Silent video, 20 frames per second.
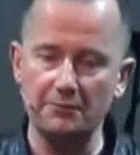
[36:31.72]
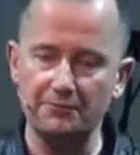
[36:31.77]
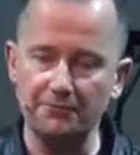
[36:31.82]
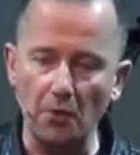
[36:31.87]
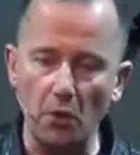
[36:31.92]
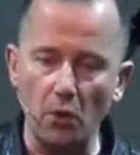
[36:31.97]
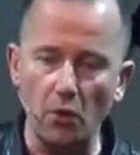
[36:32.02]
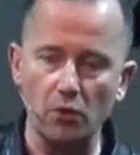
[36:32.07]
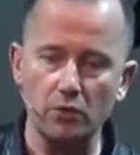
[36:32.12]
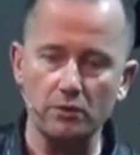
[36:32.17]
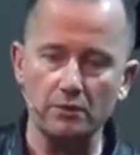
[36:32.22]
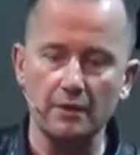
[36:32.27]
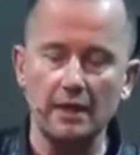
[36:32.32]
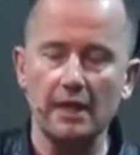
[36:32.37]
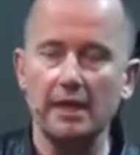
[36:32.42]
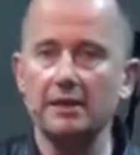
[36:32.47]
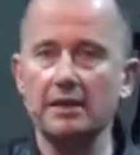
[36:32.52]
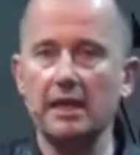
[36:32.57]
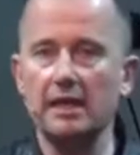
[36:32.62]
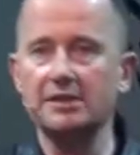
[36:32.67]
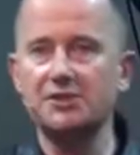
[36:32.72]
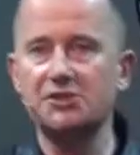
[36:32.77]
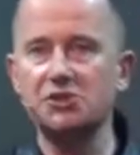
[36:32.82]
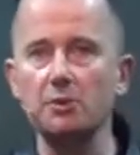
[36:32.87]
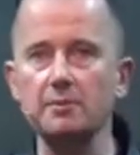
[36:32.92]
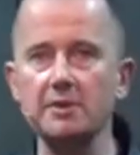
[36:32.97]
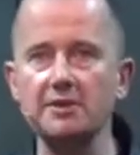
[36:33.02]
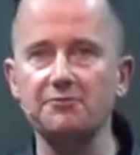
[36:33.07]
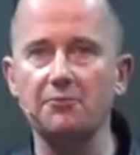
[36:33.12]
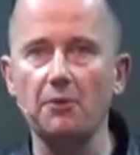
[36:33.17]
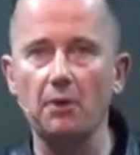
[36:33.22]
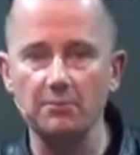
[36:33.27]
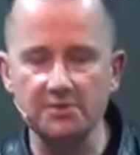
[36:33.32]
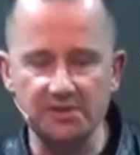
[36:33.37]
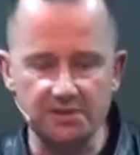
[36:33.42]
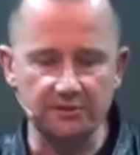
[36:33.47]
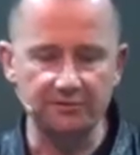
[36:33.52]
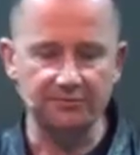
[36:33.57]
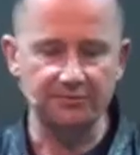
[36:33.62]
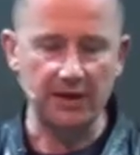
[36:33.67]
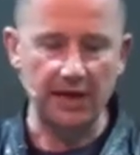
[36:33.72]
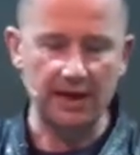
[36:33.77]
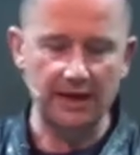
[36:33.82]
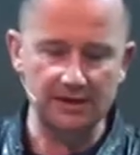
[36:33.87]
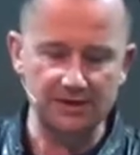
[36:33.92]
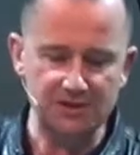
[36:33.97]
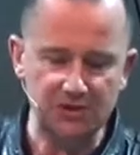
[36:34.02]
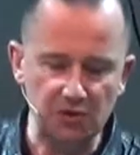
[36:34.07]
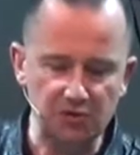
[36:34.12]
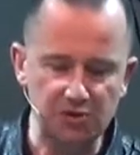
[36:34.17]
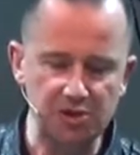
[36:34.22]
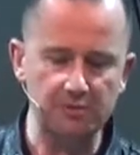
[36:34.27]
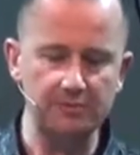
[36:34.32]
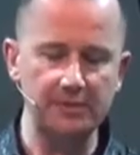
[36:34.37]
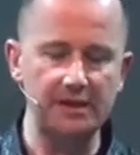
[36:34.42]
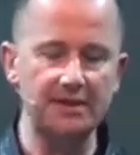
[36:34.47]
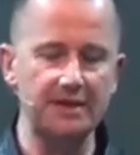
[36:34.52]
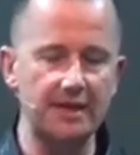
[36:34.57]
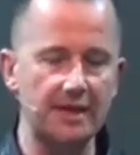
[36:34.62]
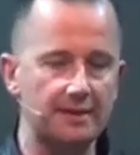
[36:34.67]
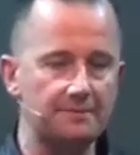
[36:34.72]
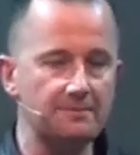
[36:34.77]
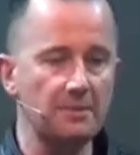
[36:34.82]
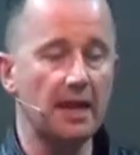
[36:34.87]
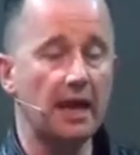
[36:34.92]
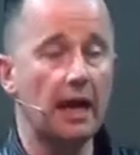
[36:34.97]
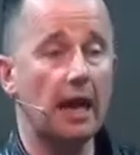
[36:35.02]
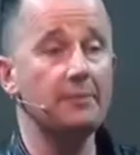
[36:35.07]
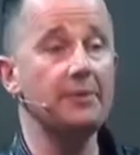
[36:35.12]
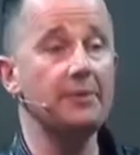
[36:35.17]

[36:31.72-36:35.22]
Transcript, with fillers: phone, uh, so many forms of uh, social media. I